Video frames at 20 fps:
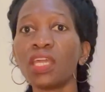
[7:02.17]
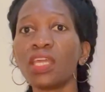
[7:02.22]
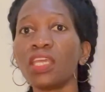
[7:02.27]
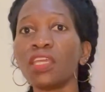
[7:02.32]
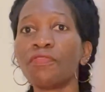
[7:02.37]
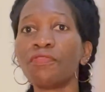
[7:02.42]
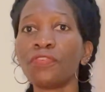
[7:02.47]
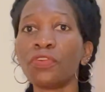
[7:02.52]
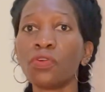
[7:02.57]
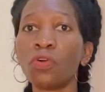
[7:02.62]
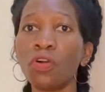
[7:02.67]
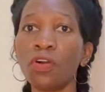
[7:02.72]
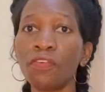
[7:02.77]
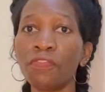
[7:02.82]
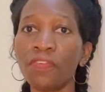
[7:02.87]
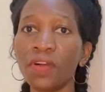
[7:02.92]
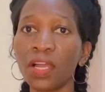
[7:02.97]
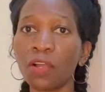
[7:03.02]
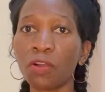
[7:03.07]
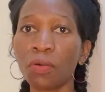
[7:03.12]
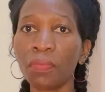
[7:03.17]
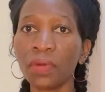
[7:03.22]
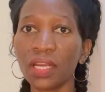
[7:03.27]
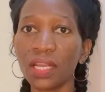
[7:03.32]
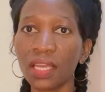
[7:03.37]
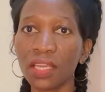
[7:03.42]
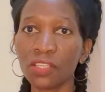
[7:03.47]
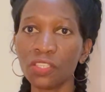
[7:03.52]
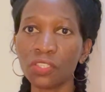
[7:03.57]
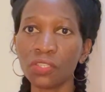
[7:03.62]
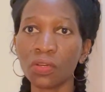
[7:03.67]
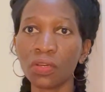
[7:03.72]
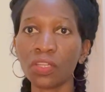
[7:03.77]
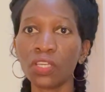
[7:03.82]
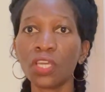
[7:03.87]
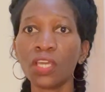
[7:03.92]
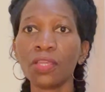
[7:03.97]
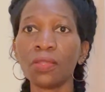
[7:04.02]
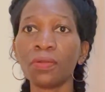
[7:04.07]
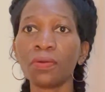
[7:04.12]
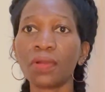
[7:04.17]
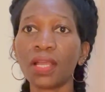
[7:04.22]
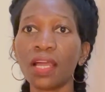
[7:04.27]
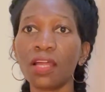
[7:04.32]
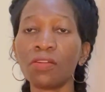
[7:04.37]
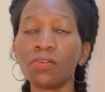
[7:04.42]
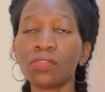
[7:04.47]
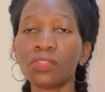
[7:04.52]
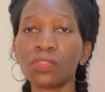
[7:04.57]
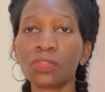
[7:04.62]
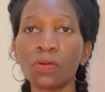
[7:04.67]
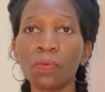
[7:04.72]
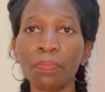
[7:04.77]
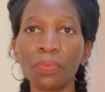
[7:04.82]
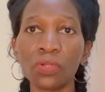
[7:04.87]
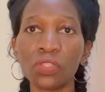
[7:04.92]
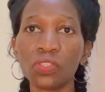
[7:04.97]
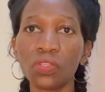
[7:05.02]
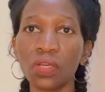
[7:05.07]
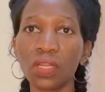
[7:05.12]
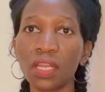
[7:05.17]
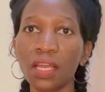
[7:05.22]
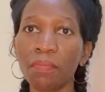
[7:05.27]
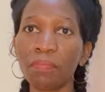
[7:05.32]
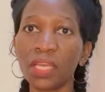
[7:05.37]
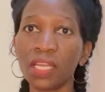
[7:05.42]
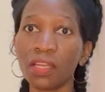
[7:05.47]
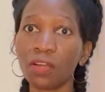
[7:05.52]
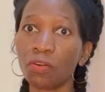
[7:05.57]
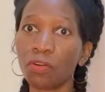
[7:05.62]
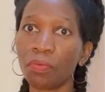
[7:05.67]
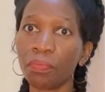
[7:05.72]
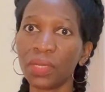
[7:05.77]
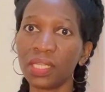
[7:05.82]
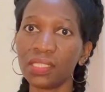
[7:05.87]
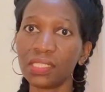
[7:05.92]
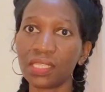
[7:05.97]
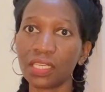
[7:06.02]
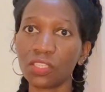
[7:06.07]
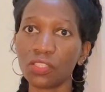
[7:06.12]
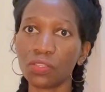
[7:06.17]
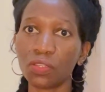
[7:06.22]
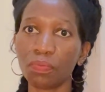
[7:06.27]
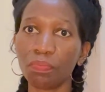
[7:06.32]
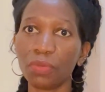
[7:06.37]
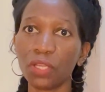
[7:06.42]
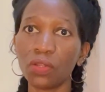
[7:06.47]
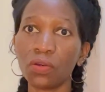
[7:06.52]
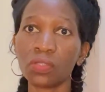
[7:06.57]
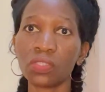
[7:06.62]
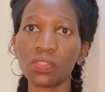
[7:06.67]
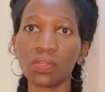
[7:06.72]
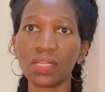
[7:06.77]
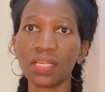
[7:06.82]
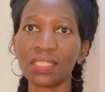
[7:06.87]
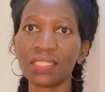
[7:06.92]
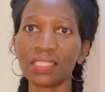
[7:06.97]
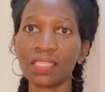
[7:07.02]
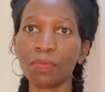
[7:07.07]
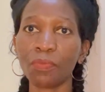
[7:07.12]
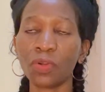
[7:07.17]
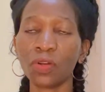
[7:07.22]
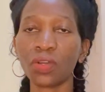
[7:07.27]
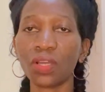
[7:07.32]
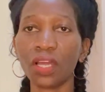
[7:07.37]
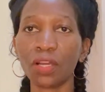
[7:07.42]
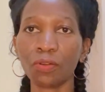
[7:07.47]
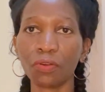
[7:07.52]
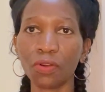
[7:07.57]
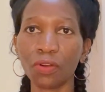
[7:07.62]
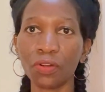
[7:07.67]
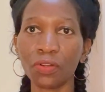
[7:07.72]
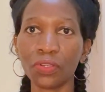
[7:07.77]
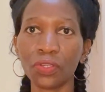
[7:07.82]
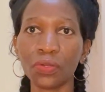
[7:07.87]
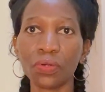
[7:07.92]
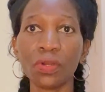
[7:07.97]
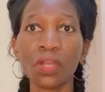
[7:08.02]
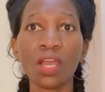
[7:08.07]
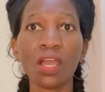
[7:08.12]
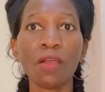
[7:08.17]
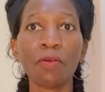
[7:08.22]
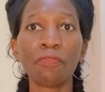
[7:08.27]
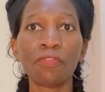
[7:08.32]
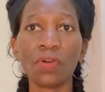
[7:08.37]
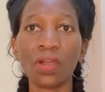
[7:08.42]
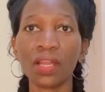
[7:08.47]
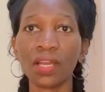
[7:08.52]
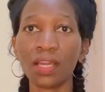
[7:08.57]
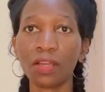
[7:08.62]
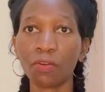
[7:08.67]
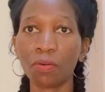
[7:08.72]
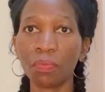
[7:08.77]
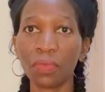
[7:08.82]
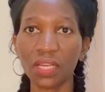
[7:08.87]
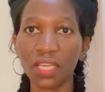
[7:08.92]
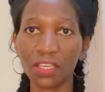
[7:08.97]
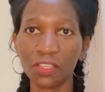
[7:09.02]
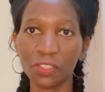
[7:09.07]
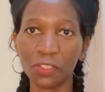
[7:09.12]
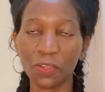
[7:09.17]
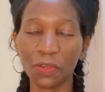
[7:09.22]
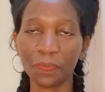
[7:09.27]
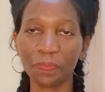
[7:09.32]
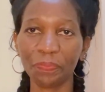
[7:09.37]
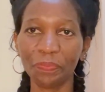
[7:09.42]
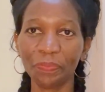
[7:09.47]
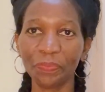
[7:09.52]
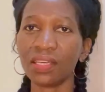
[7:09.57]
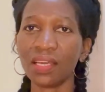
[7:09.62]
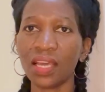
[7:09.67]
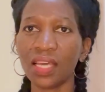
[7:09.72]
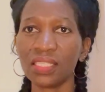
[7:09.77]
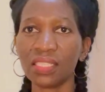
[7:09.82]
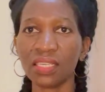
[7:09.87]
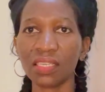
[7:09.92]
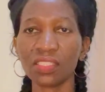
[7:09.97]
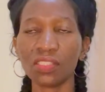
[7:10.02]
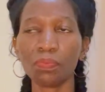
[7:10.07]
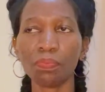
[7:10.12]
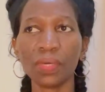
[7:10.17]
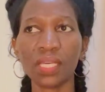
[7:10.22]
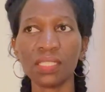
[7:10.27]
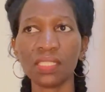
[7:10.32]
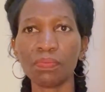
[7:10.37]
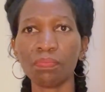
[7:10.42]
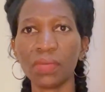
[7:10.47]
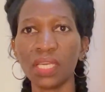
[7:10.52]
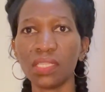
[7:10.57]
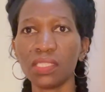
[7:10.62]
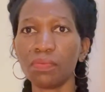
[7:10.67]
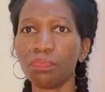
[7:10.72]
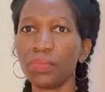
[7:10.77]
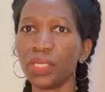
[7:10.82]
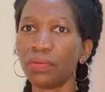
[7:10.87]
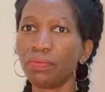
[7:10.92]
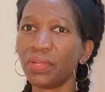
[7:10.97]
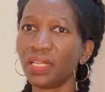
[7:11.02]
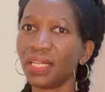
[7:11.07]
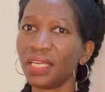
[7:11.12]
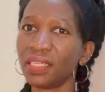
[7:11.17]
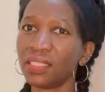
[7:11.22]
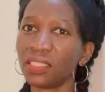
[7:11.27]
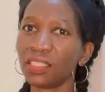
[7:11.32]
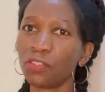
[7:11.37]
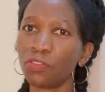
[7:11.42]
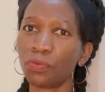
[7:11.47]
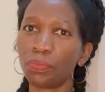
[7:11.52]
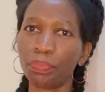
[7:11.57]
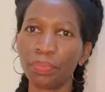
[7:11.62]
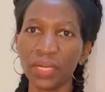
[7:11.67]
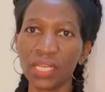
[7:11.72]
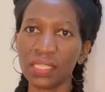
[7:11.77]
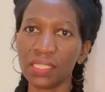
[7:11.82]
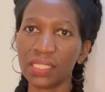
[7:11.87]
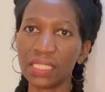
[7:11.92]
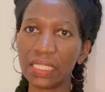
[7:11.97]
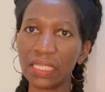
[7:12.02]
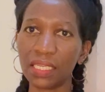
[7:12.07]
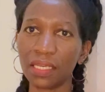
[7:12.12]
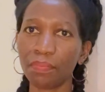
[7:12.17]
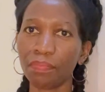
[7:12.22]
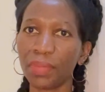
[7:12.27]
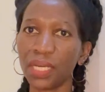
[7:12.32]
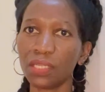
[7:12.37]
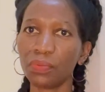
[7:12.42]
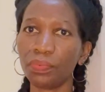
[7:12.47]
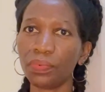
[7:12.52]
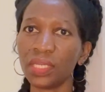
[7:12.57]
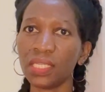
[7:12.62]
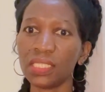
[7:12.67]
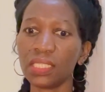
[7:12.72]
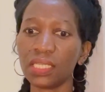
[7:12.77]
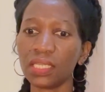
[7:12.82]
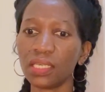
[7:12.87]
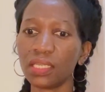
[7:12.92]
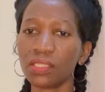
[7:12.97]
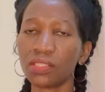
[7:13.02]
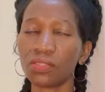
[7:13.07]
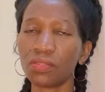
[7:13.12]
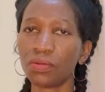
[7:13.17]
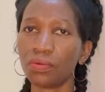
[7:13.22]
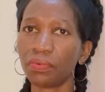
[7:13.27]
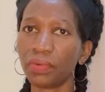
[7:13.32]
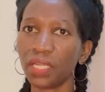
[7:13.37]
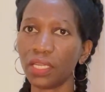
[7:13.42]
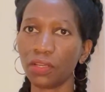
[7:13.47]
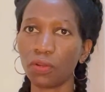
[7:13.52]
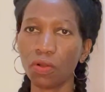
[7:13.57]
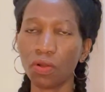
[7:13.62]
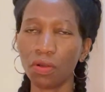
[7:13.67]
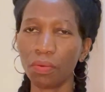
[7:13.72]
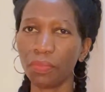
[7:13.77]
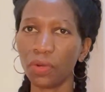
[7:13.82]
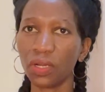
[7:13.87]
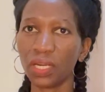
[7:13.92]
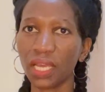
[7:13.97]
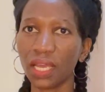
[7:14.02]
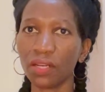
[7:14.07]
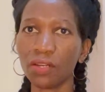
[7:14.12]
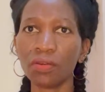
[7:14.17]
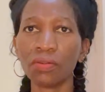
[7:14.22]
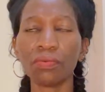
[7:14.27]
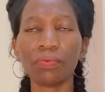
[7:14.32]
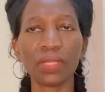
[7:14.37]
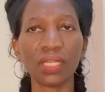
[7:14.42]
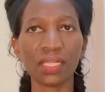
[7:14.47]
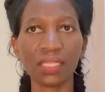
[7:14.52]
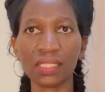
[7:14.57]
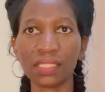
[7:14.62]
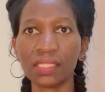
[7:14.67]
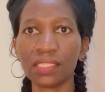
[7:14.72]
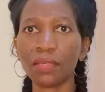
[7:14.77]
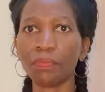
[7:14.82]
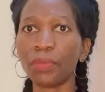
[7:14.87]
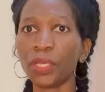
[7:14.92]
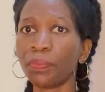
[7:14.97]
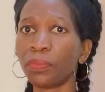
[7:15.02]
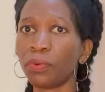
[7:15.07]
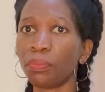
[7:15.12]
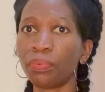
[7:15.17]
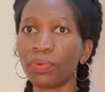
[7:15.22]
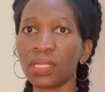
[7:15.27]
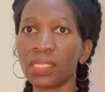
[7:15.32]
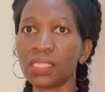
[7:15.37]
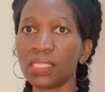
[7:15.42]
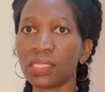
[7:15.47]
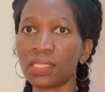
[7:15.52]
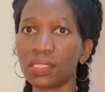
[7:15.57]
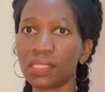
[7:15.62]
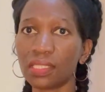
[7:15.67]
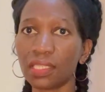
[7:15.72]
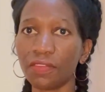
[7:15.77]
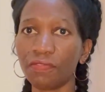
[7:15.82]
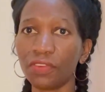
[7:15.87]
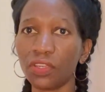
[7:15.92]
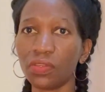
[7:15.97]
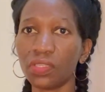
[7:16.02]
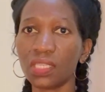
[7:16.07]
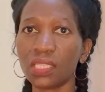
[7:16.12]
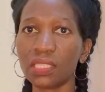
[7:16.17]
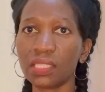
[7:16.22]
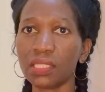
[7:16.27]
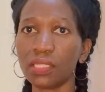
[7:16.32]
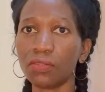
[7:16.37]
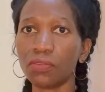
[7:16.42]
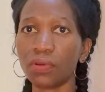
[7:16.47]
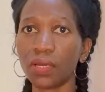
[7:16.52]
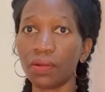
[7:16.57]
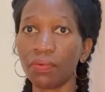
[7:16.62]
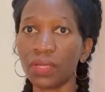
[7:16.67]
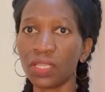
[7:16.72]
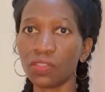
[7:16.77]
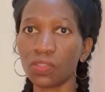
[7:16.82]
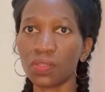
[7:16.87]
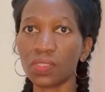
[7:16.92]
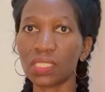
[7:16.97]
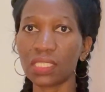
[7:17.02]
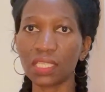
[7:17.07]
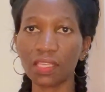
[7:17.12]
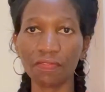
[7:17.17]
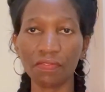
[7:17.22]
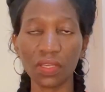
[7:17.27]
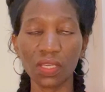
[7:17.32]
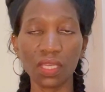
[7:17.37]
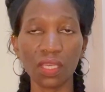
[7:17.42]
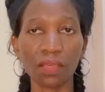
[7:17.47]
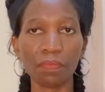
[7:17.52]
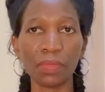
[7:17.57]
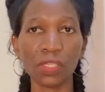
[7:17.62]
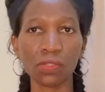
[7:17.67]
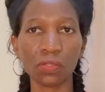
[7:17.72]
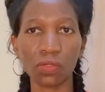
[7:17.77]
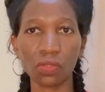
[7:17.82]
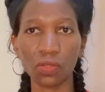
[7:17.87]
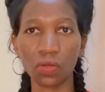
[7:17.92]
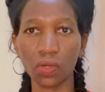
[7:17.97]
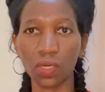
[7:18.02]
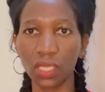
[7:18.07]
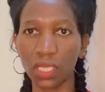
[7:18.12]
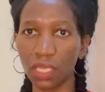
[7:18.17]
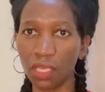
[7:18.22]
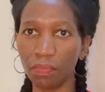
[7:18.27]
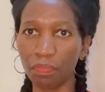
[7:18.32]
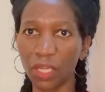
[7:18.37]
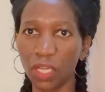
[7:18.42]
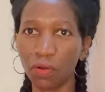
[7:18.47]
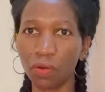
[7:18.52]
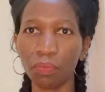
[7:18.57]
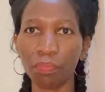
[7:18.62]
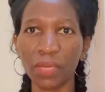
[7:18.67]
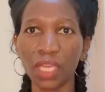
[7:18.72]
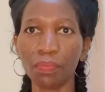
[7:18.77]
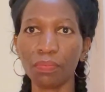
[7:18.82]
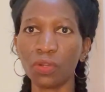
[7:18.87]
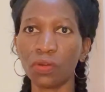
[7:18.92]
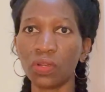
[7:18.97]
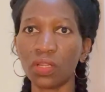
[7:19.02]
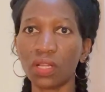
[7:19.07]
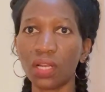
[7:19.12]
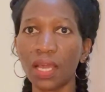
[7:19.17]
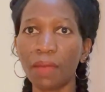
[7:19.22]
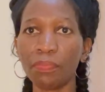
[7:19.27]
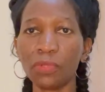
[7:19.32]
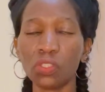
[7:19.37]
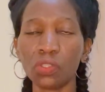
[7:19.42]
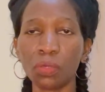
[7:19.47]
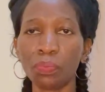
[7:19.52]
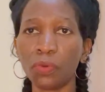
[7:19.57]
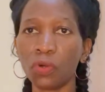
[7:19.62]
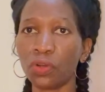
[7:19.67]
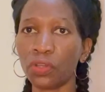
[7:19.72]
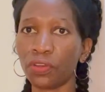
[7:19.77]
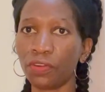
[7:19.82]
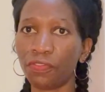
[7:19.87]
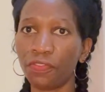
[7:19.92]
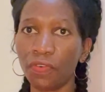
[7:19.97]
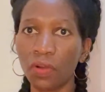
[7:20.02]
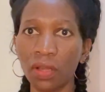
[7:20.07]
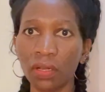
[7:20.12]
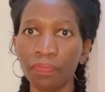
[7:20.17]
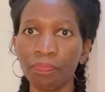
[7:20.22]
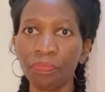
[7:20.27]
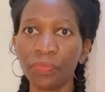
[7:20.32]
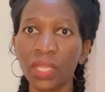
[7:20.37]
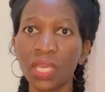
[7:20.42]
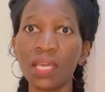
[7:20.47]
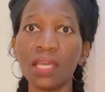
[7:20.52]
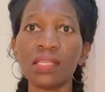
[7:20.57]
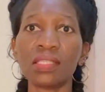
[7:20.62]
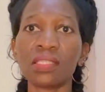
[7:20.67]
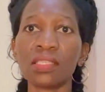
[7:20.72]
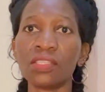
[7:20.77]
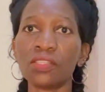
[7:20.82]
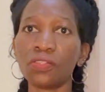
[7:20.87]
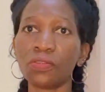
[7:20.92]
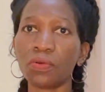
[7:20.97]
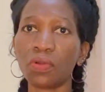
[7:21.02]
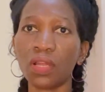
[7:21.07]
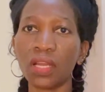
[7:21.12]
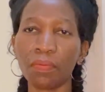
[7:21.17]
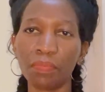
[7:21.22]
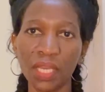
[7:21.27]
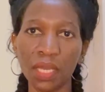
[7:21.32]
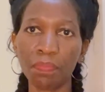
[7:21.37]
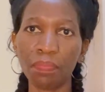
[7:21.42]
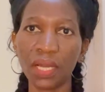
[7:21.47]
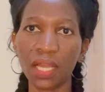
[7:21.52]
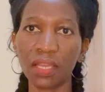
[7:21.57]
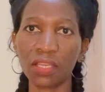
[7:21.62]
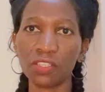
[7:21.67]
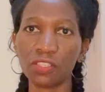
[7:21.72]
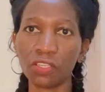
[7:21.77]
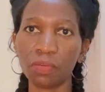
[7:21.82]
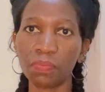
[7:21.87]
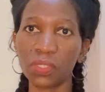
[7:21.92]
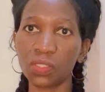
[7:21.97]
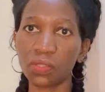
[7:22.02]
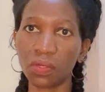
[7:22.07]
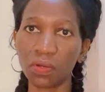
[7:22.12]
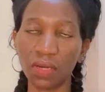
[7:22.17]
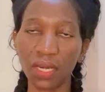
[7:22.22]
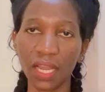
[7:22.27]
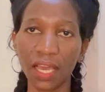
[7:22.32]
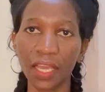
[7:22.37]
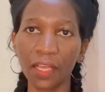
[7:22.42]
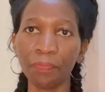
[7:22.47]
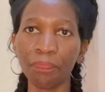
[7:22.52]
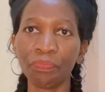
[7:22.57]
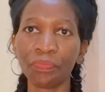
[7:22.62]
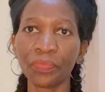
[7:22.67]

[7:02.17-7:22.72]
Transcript: If you offer accommodation, you can also put your number in the comment section below so that someone can call you for an accommodation. Other expense might be related to printing, but printing is not really common. I don't really see people printing CV. You just need to arrange your CV, keep it on your email, maybe on your laptop or your phone, since you're going to be applying jobs online.